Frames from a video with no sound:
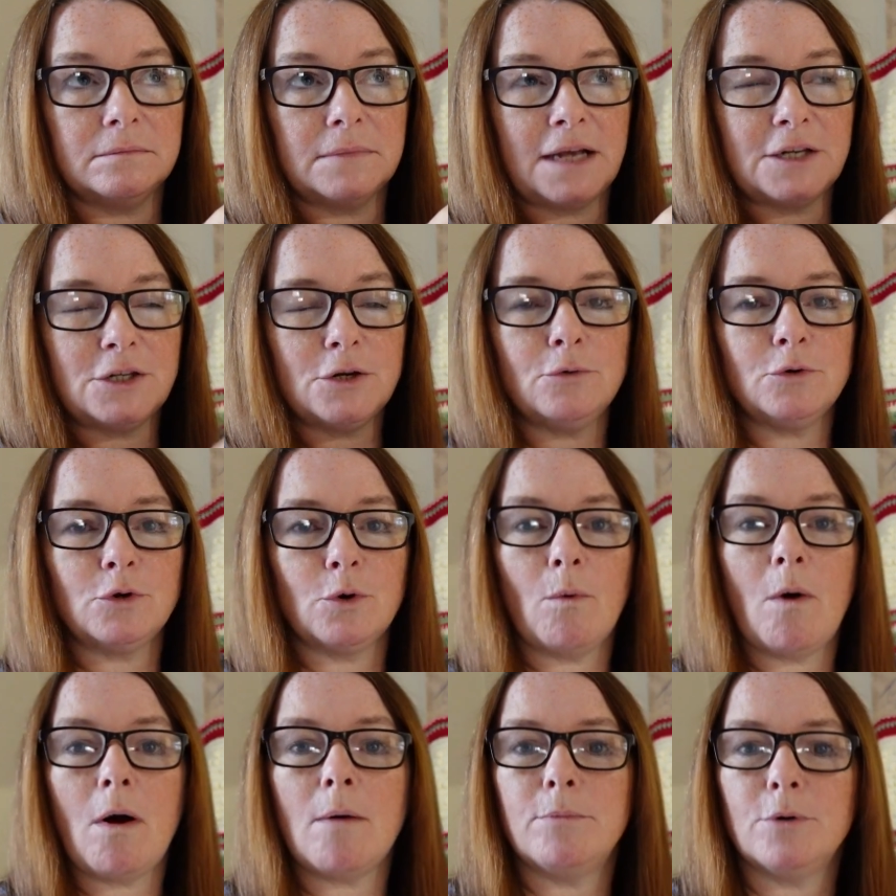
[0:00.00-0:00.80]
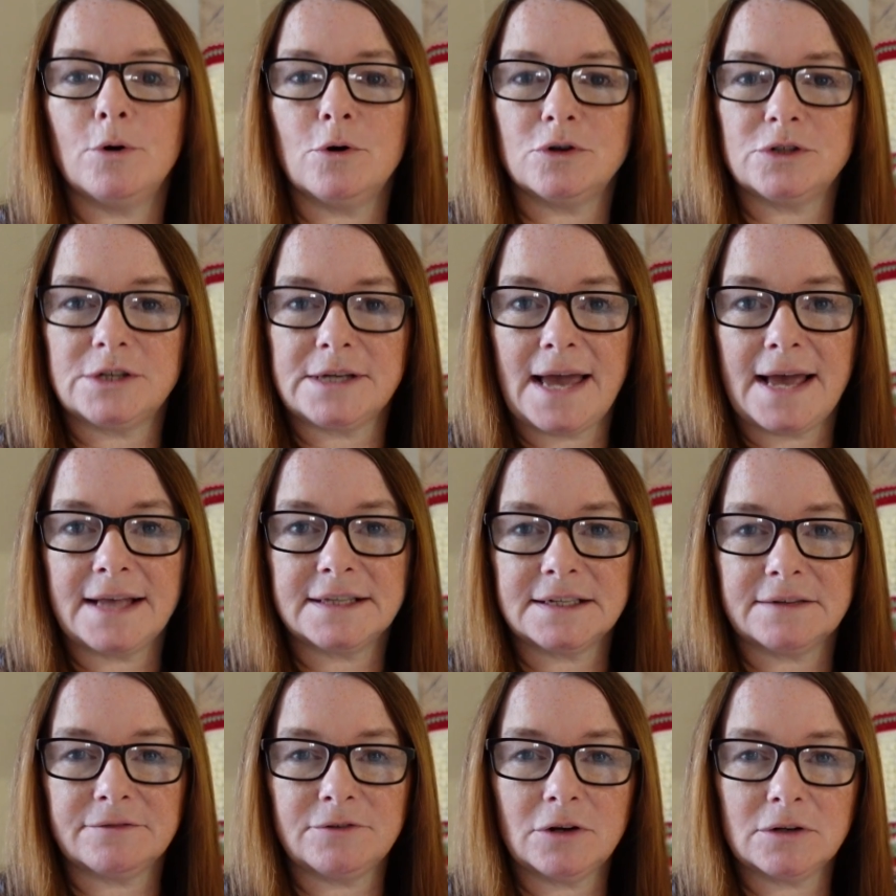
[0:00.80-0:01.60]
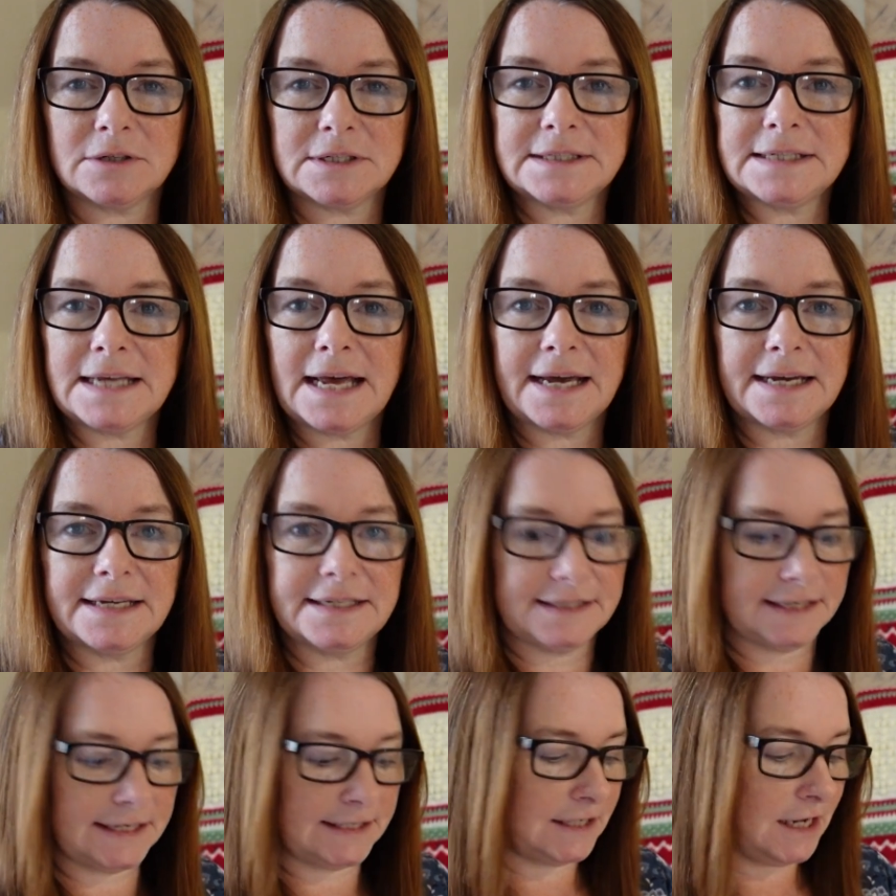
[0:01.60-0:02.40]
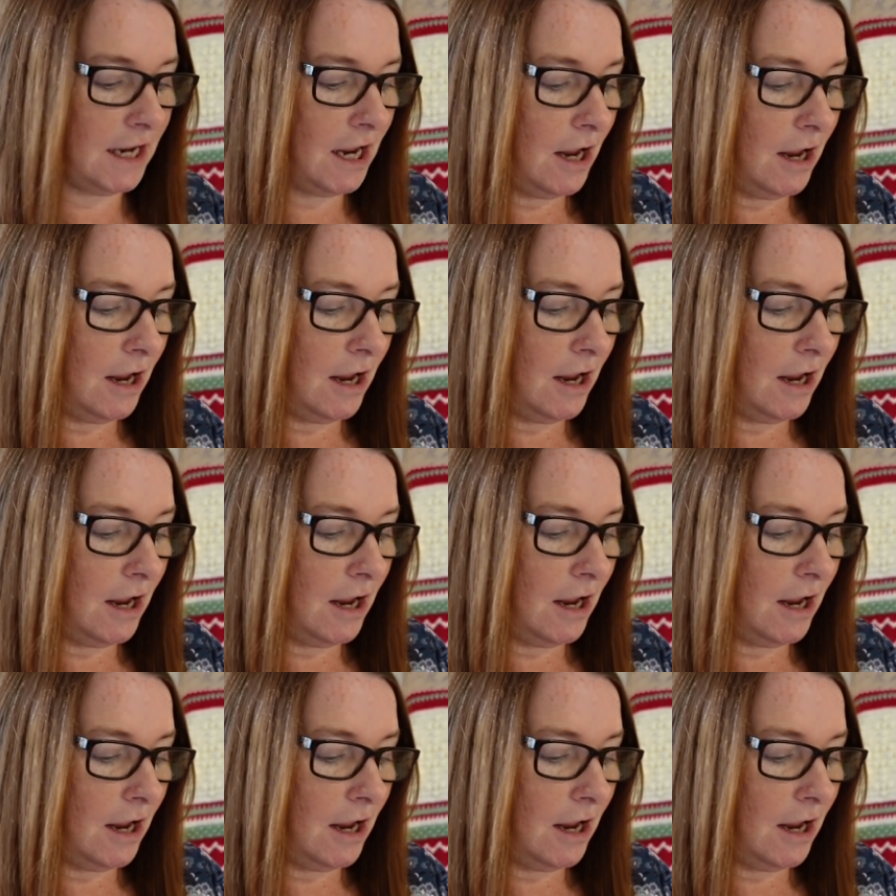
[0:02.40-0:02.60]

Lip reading: I don't know what border yet, I've not decided.